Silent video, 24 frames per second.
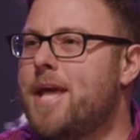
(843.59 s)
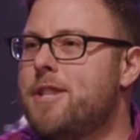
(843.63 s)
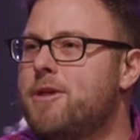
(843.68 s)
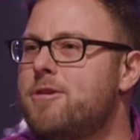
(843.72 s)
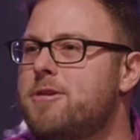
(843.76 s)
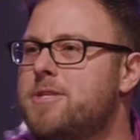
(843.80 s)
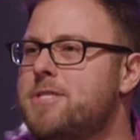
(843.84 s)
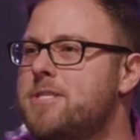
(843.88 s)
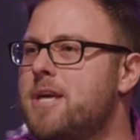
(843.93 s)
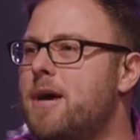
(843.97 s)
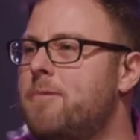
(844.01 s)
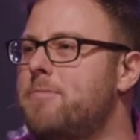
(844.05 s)
there are
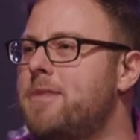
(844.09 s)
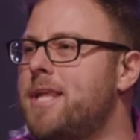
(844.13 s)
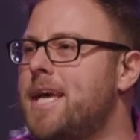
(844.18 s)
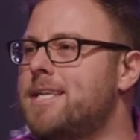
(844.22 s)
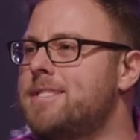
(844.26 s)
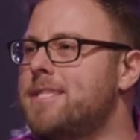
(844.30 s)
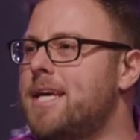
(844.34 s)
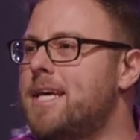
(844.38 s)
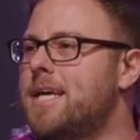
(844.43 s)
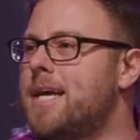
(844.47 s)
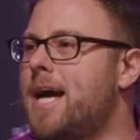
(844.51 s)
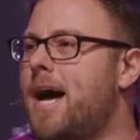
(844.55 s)
some
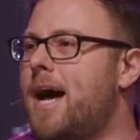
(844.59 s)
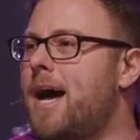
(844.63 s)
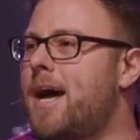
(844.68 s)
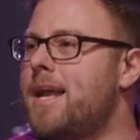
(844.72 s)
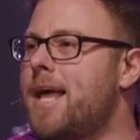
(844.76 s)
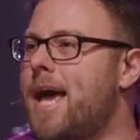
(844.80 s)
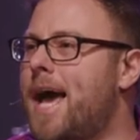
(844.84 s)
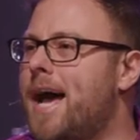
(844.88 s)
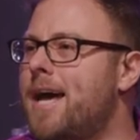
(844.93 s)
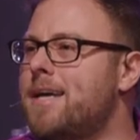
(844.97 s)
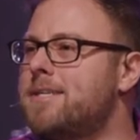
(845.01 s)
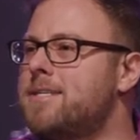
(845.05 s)
things that God
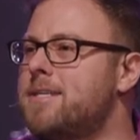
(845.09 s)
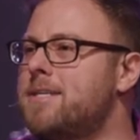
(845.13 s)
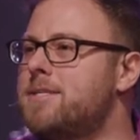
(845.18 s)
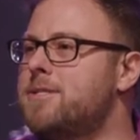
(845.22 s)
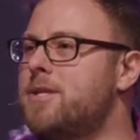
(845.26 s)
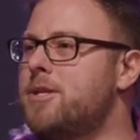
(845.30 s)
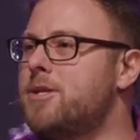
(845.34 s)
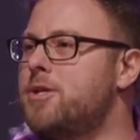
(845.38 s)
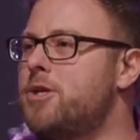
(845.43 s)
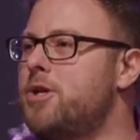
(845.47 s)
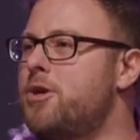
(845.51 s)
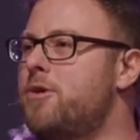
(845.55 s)
asks us
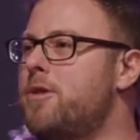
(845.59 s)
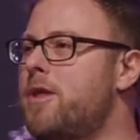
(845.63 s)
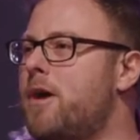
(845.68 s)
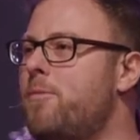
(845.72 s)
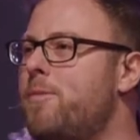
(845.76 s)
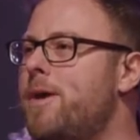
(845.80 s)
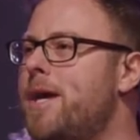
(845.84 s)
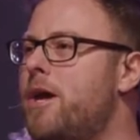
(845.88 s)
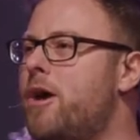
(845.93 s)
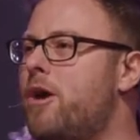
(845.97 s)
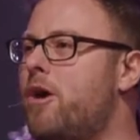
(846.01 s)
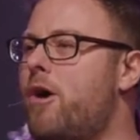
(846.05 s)
to do that
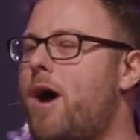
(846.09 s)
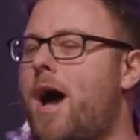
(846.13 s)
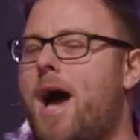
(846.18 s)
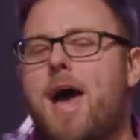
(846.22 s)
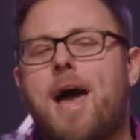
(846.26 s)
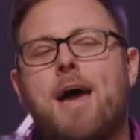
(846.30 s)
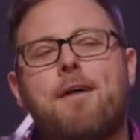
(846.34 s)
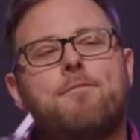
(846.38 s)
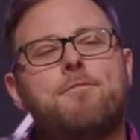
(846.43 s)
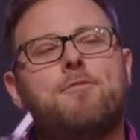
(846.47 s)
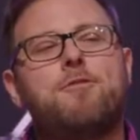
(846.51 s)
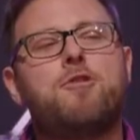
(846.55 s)
we go, I
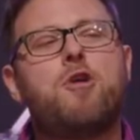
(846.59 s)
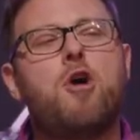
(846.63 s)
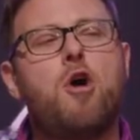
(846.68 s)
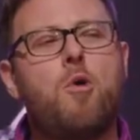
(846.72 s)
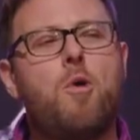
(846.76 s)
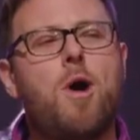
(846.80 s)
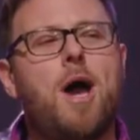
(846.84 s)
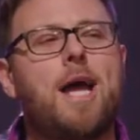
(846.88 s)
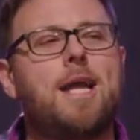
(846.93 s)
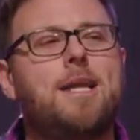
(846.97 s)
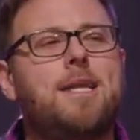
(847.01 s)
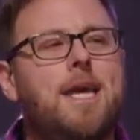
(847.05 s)
have no
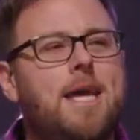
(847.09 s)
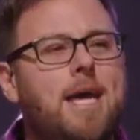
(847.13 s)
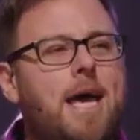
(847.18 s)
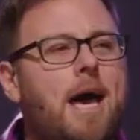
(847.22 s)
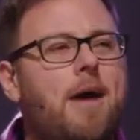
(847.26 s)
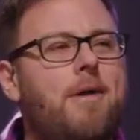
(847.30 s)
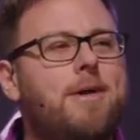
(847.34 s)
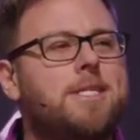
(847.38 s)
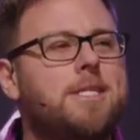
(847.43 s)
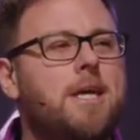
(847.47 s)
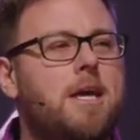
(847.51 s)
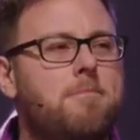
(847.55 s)
idea
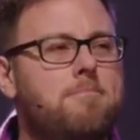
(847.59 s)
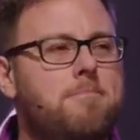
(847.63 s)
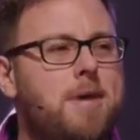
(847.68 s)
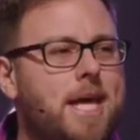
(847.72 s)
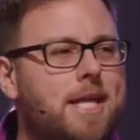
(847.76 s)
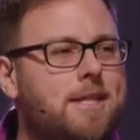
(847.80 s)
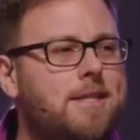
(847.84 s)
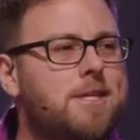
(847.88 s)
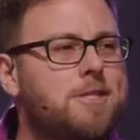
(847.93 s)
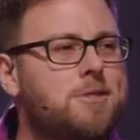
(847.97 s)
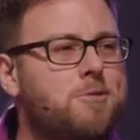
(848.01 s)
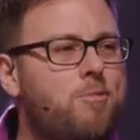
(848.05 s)
how He's going to
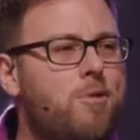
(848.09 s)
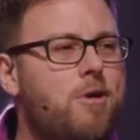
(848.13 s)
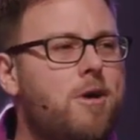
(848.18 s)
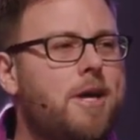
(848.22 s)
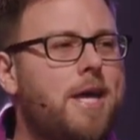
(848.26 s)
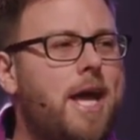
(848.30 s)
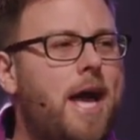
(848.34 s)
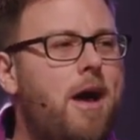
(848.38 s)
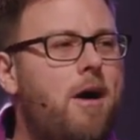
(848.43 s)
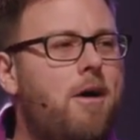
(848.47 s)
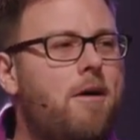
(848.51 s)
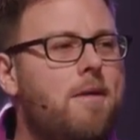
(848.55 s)
make this work
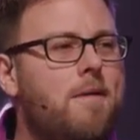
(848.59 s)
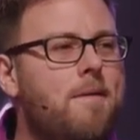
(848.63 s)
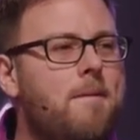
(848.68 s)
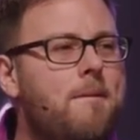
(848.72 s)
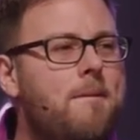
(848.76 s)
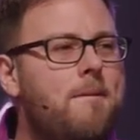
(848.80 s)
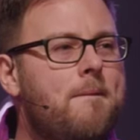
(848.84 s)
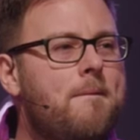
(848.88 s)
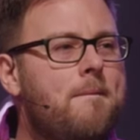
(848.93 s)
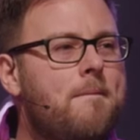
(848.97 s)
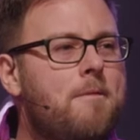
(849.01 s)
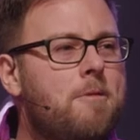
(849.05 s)
out,
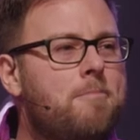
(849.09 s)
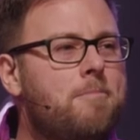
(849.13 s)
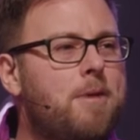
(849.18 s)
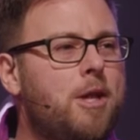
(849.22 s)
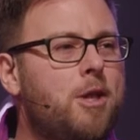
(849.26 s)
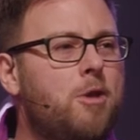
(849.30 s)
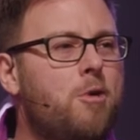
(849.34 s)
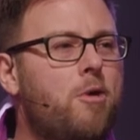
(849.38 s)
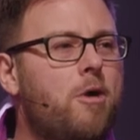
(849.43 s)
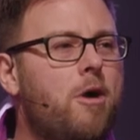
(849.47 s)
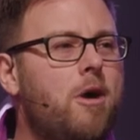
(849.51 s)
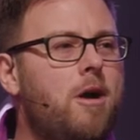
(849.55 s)
but
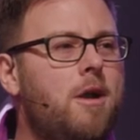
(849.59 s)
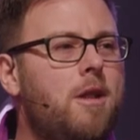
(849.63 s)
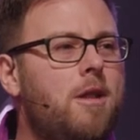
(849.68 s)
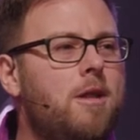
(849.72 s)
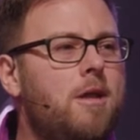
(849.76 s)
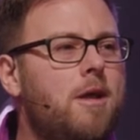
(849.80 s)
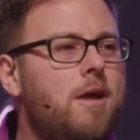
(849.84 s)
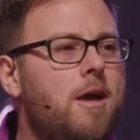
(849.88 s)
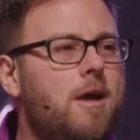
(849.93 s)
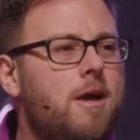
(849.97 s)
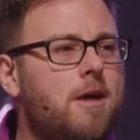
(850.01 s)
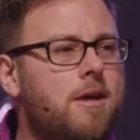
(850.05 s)

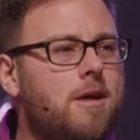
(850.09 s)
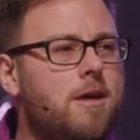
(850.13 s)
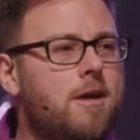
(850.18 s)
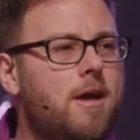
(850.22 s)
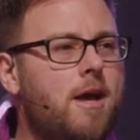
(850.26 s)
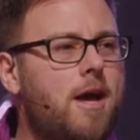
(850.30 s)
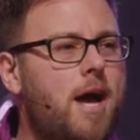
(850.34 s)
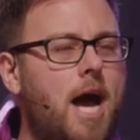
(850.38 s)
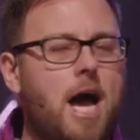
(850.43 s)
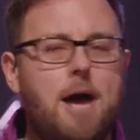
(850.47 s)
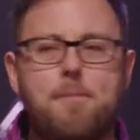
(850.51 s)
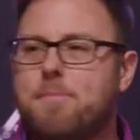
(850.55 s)
Lord,
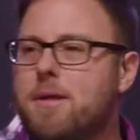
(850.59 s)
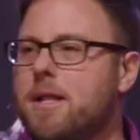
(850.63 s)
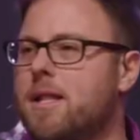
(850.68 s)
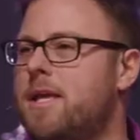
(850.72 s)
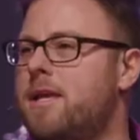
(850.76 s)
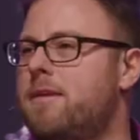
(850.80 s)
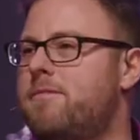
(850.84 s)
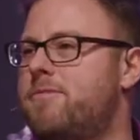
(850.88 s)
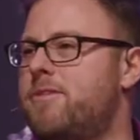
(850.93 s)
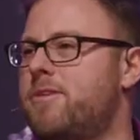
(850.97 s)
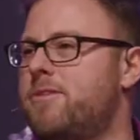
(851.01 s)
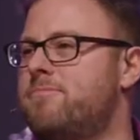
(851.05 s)
I
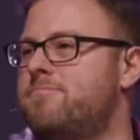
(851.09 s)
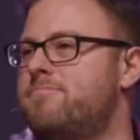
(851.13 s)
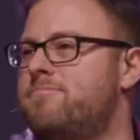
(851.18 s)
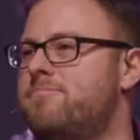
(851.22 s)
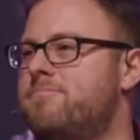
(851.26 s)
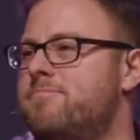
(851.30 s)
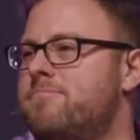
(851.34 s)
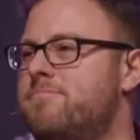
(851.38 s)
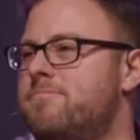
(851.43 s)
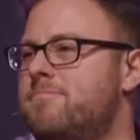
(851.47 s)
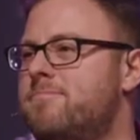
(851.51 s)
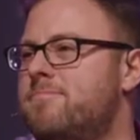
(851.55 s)
believe you.
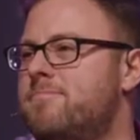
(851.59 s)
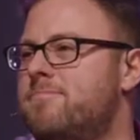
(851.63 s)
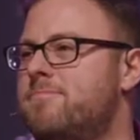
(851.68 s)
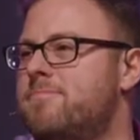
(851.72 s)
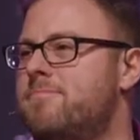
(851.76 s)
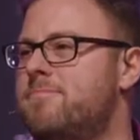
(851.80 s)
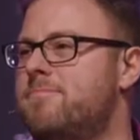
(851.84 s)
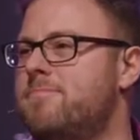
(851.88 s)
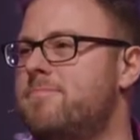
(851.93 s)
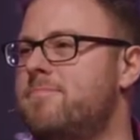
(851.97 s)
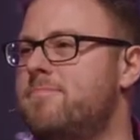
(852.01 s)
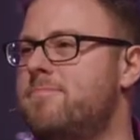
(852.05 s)

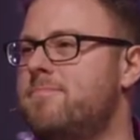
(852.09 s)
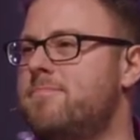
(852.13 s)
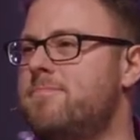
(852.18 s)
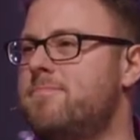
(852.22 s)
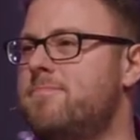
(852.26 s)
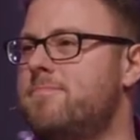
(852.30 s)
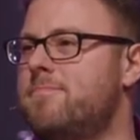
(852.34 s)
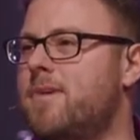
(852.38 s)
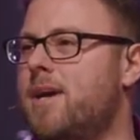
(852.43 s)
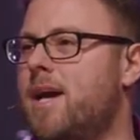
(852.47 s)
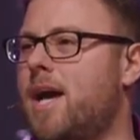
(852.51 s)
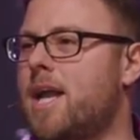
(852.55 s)

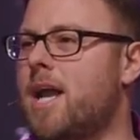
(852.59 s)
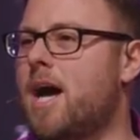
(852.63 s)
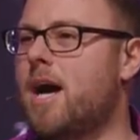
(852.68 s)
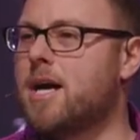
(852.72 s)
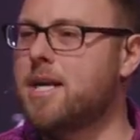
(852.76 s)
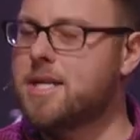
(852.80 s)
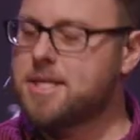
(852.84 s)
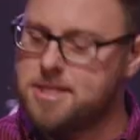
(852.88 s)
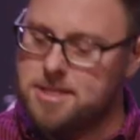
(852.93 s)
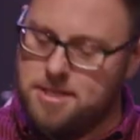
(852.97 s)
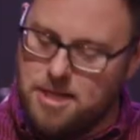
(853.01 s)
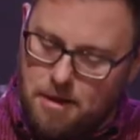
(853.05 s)
And I'm going
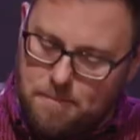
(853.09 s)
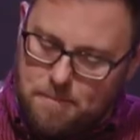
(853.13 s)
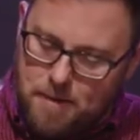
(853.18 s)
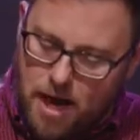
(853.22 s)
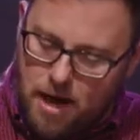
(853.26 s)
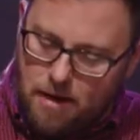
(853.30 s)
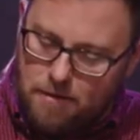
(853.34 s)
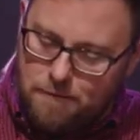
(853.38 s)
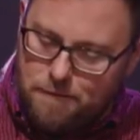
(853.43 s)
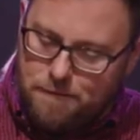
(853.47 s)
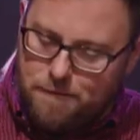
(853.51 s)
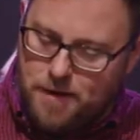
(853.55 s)
to step
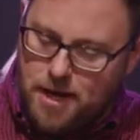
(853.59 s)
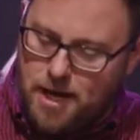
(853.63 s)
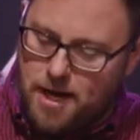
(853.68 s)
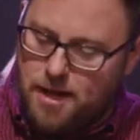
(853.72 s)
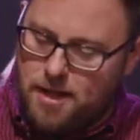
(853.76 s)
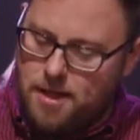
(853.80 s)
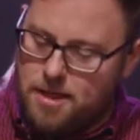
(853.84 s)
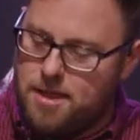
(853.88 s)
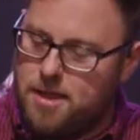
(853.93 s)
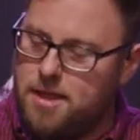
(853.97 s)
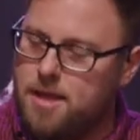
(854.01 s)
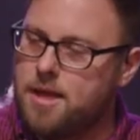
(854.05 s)
out in
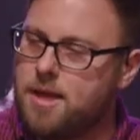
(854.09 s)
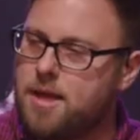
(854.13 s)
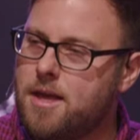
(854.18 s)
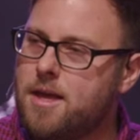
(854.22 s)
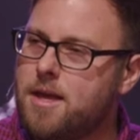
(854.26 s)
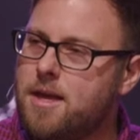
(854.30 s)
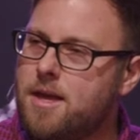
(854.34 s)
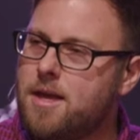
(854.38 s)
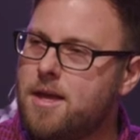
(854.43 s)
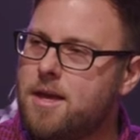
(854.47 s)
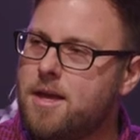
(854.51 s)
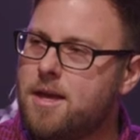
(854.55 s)
faith,
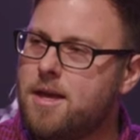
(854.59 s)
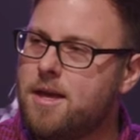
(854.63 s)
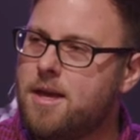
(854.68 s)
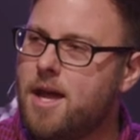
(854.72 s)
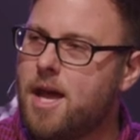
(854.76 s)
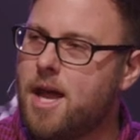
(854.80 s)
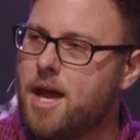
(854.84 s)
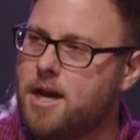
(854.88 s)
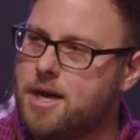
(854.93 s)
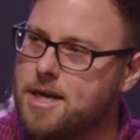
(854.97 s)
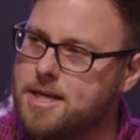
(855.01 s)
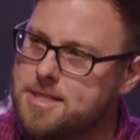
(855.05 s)

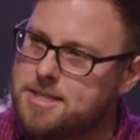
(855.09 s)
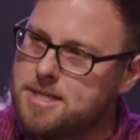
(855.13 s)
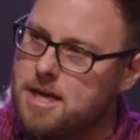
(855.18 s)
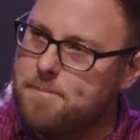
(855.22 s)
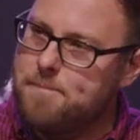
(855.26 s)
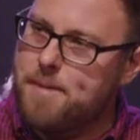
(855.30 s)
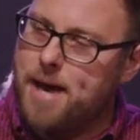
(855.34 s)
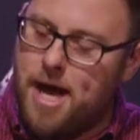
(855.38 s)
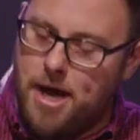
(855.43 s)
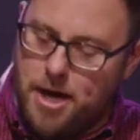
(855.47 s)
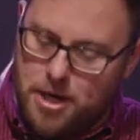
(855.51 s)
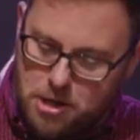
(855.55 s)
and I'm going to
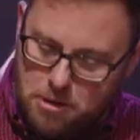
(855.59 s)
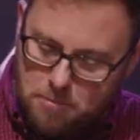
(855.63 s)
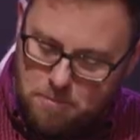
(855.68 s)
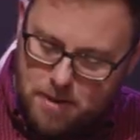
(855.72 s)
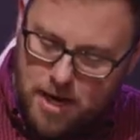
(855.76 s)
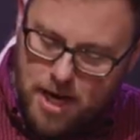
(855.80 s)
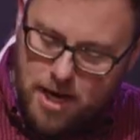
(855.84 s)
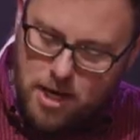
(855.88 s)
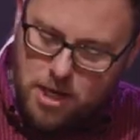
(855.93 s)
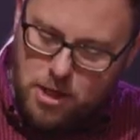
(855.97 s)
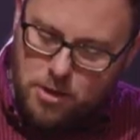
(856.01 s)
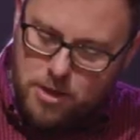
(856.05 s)
step out and
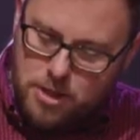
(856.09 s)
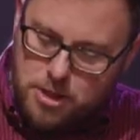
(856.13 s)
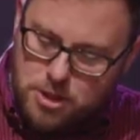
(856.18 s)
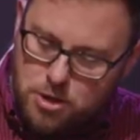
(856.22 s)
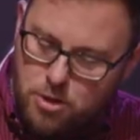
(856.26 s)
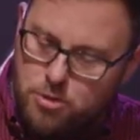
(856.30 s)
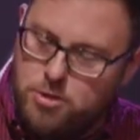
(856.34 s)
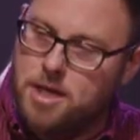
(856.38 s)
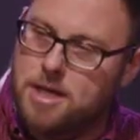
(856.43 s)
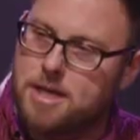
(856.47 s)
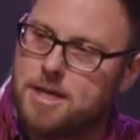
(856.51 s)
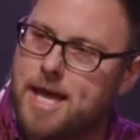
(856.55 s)
obey you and
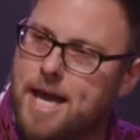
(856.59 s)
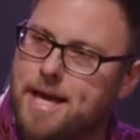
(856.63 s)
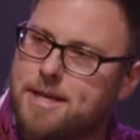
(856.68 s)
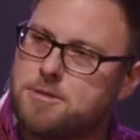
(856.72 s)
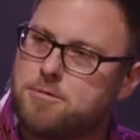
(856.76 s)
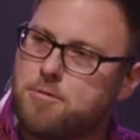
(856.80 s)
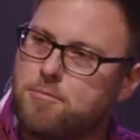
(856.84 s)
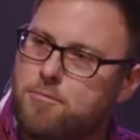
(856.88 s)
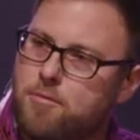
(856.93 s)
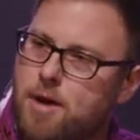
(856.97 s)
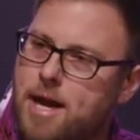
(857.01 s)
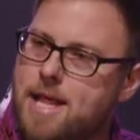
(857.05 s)
do the
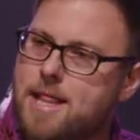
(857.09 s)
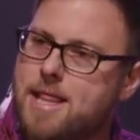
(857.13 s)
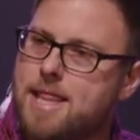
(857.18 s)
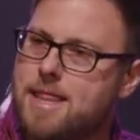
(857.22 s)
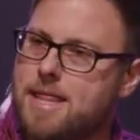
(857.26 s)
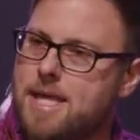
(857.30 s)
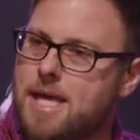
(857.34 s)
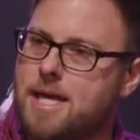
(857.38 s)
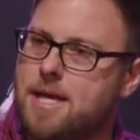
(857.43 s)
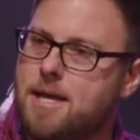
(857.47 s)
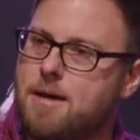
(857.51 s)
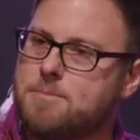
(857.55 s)
next right
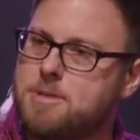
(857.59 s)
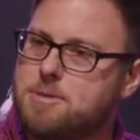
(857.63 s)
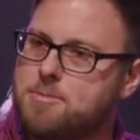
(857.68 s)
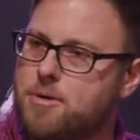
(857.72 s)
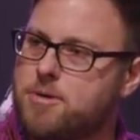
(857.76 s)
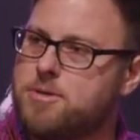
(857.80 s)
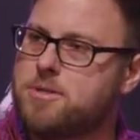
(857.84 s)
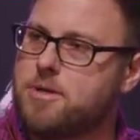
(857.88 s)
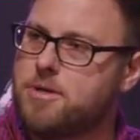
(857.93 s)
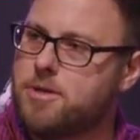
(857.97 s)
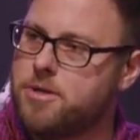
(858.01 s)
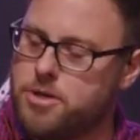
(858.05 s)
thing I'm
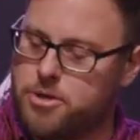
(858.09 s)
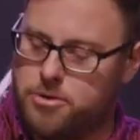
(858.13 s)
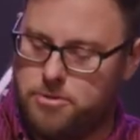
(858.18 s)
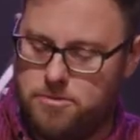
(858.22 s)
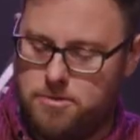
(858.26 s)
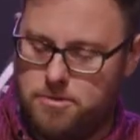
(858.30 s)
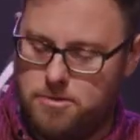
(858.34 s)
supposed to do.